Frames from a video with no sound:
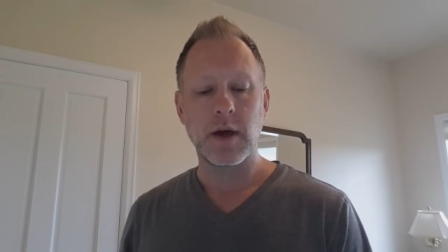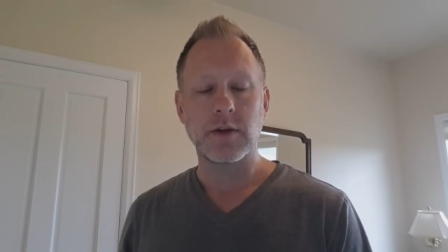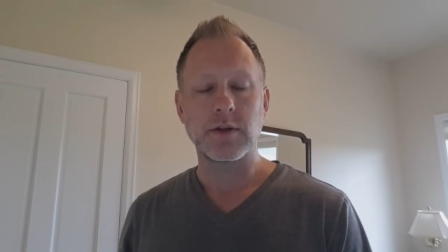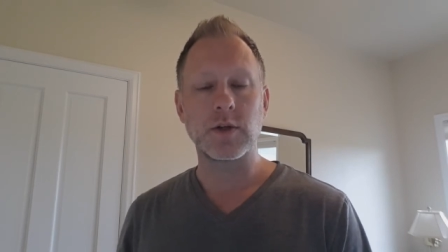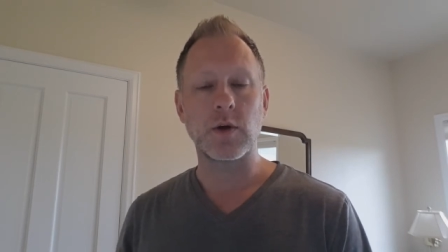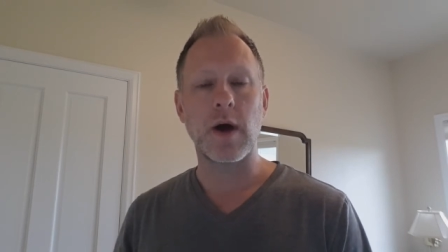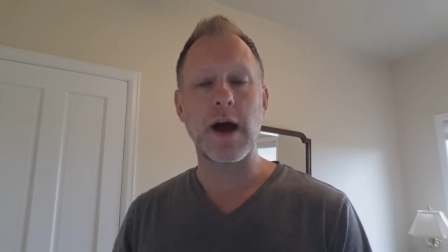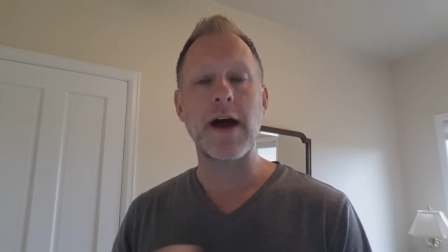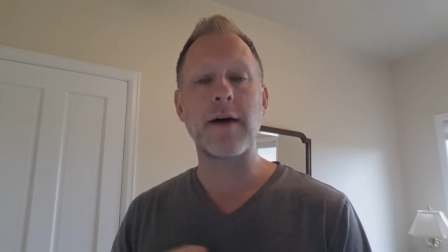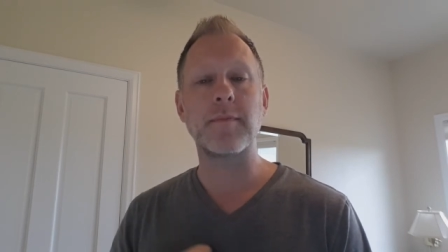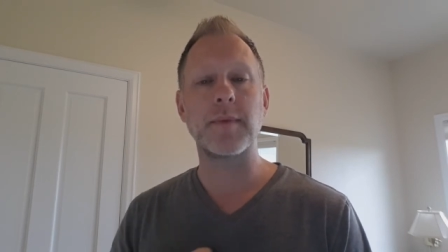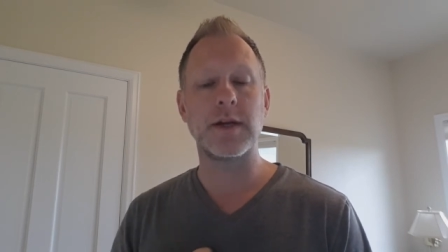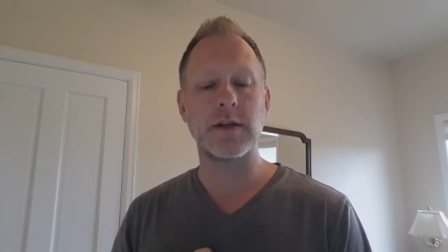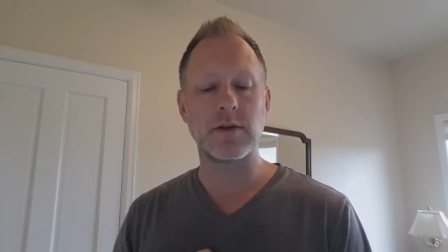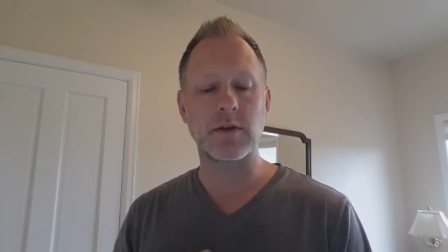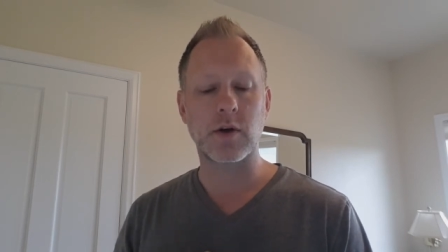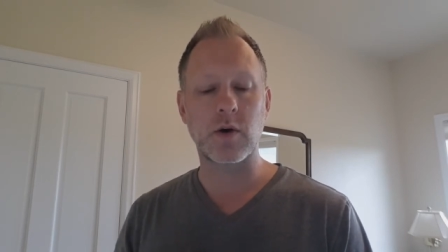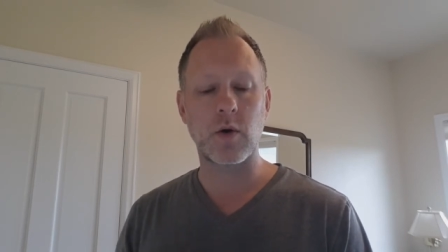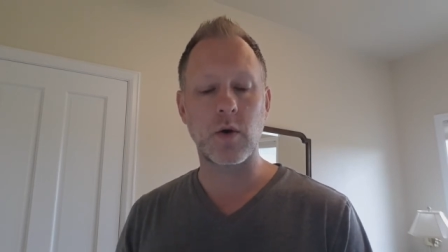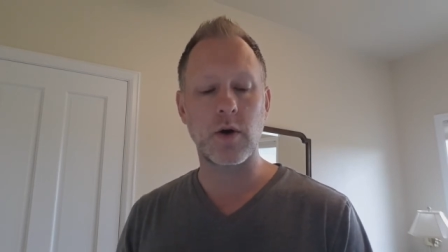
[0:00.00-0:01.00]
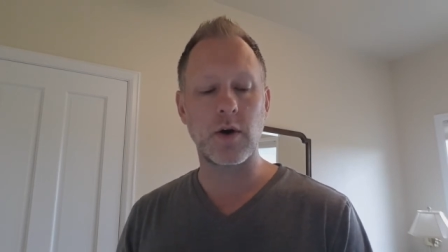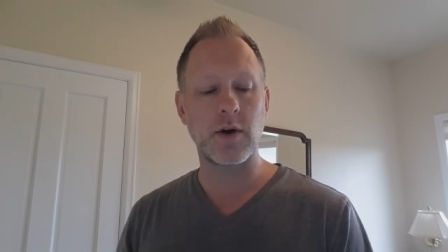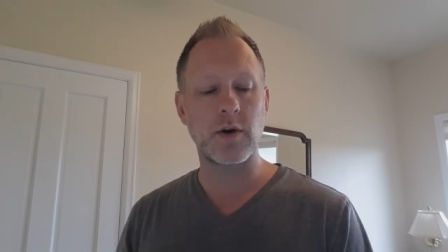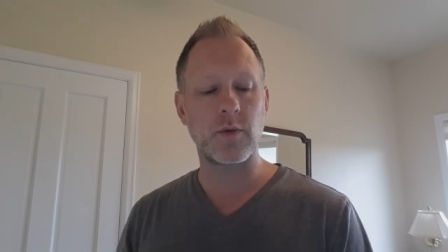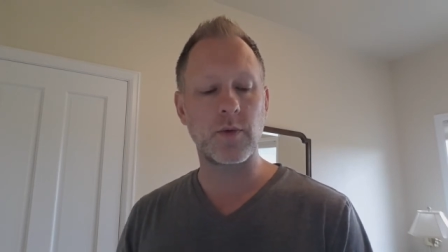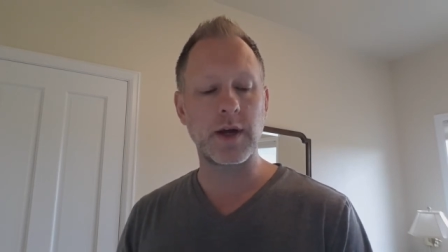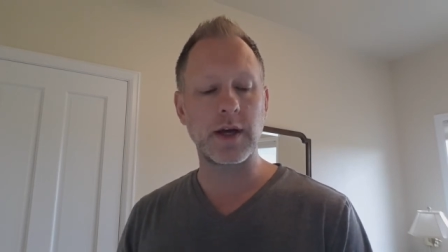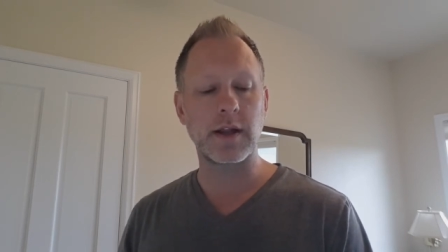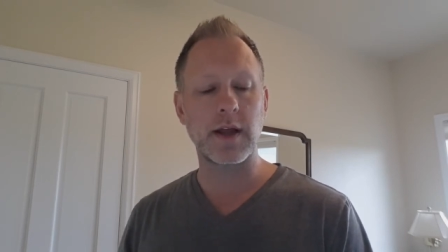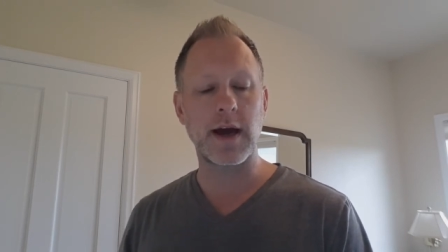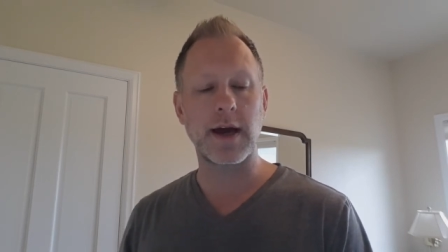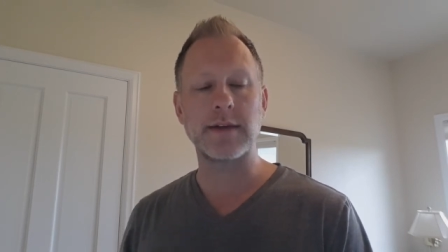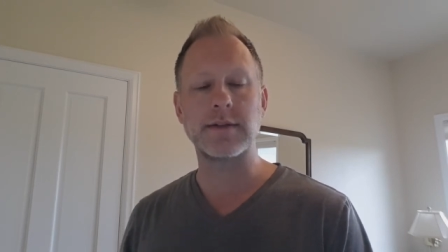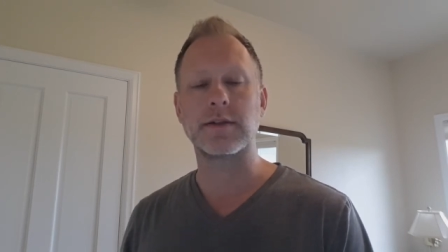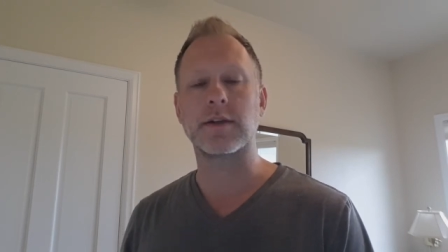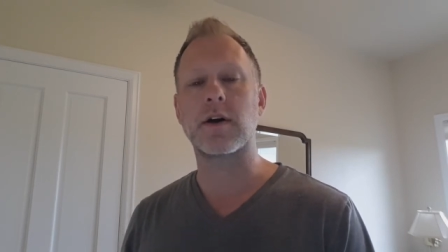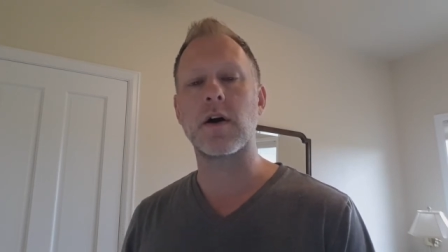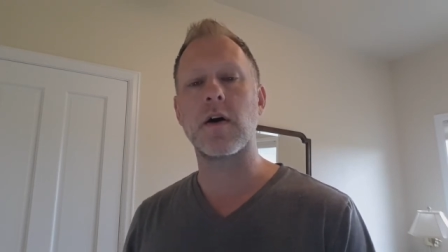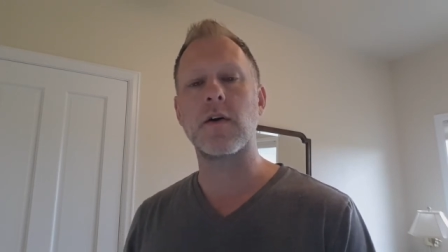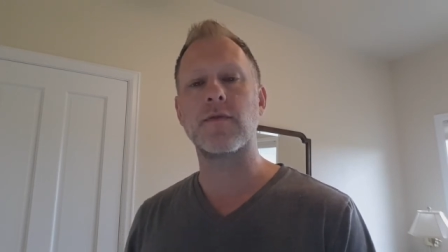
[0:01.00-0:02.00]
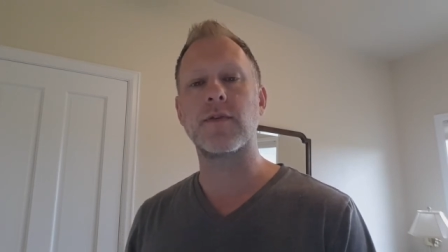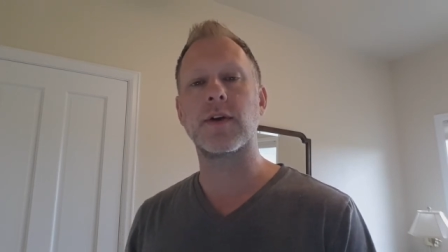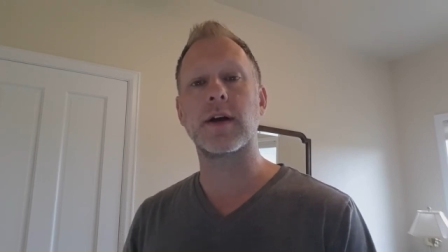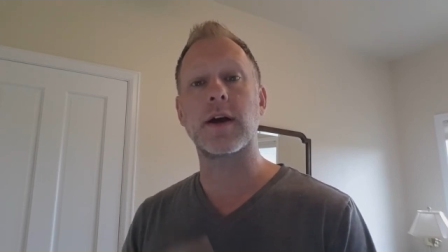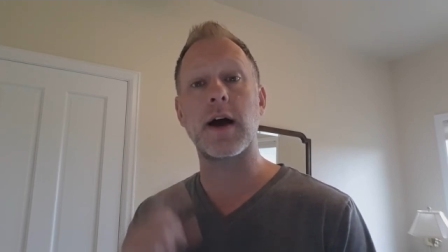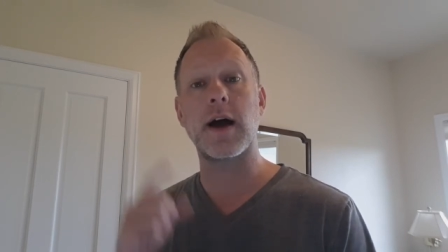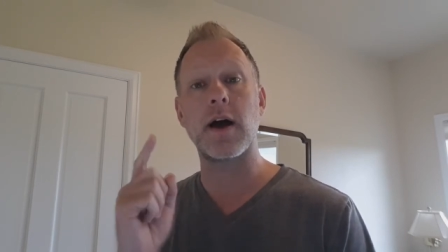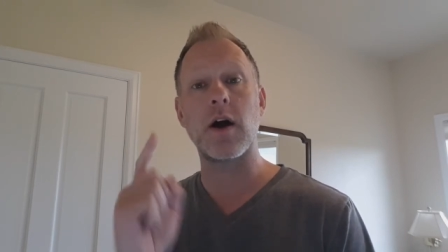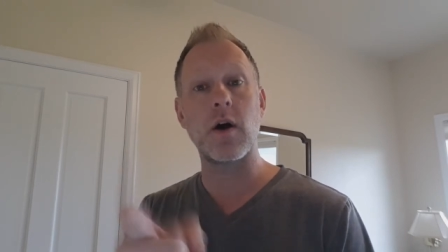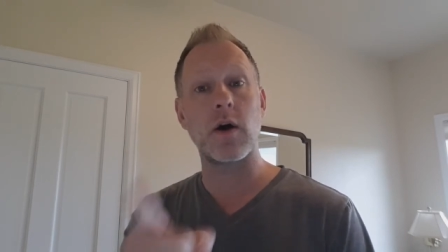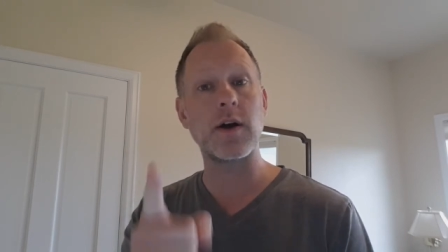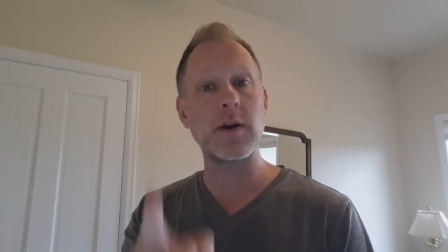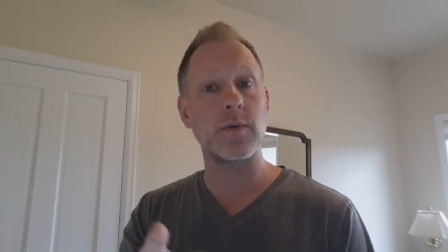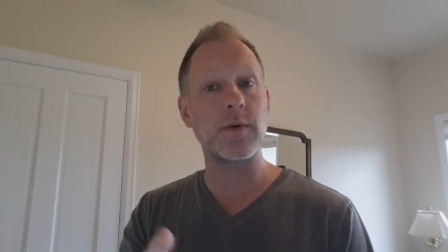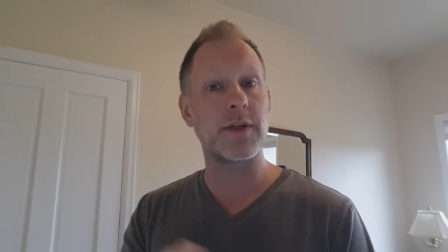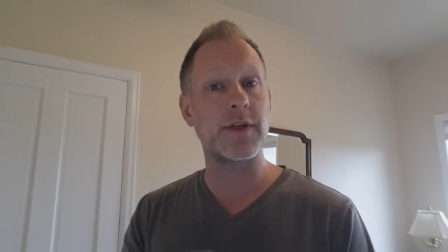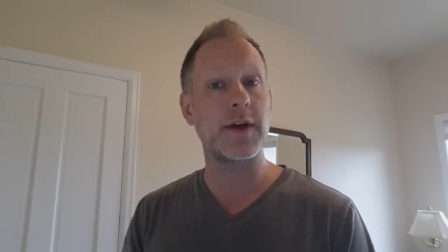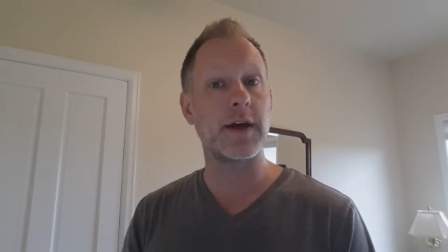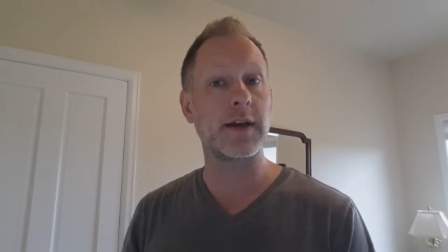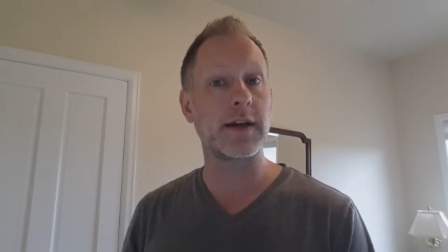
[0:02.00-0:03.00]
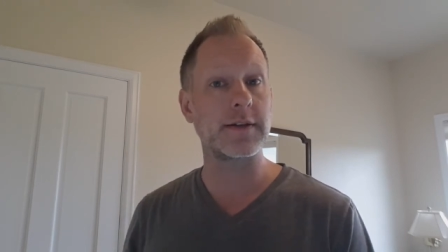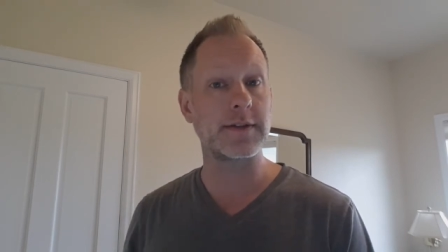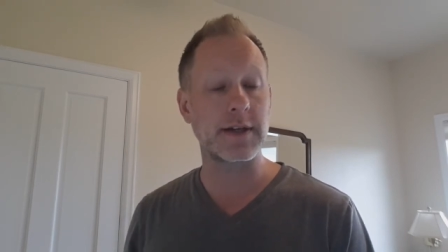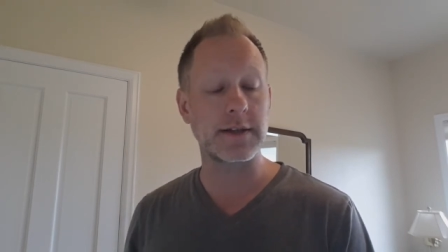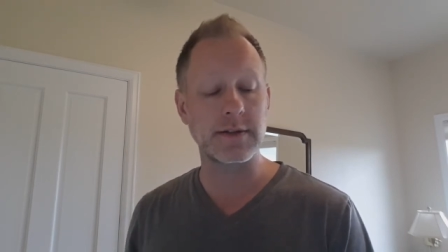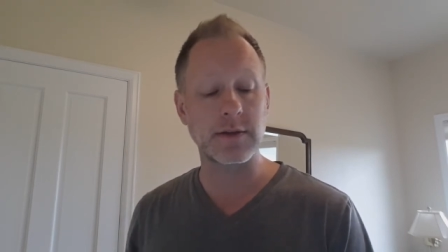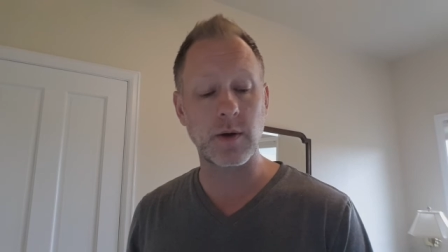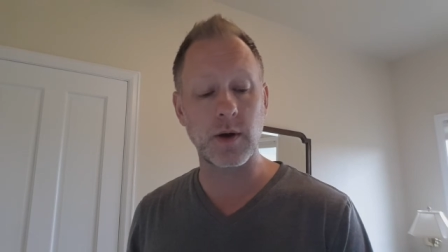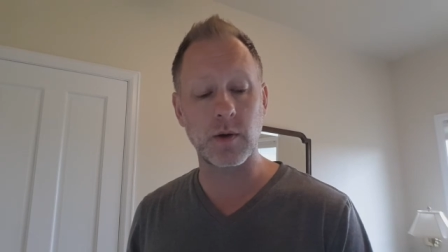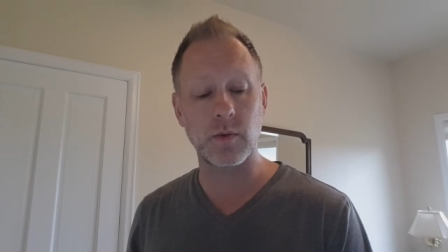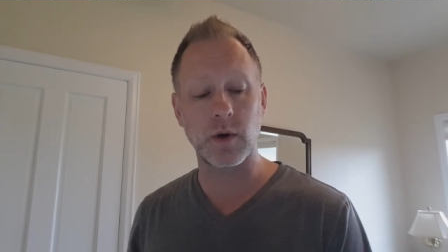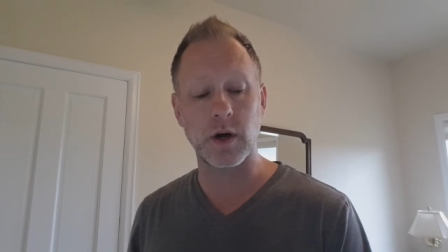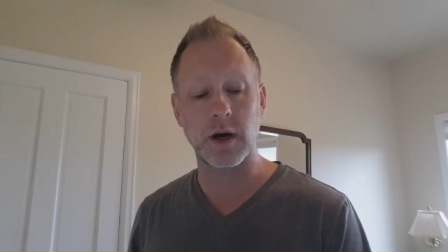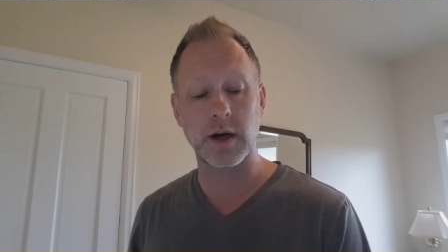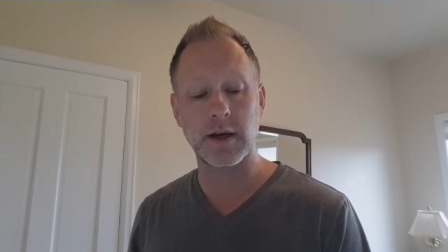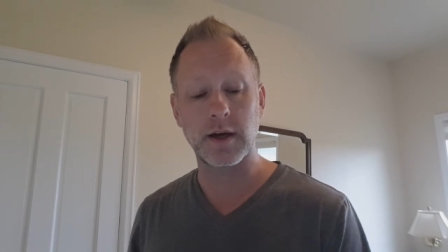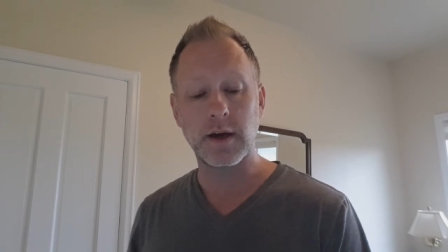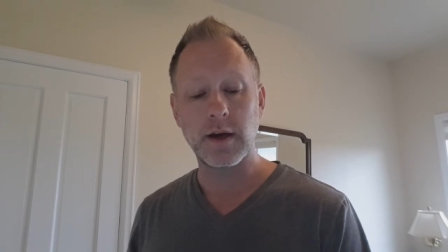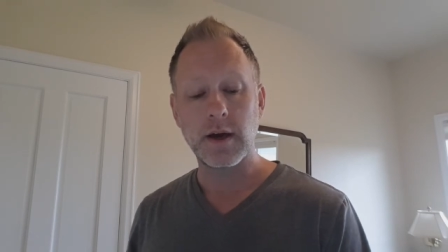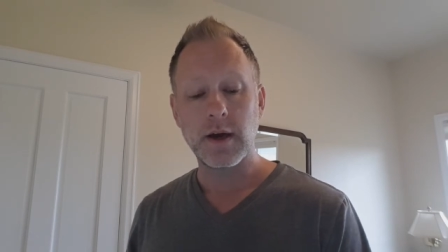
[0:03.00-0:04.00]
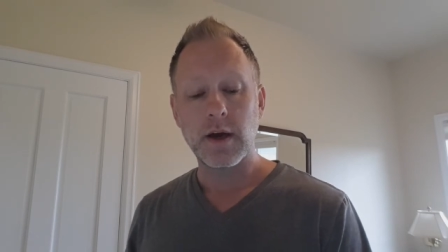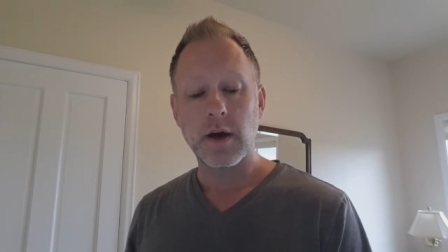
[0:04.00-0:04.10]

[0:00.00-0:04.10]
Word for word: So you'll have me in your corner to realize the confident guy already within, because that's how I work,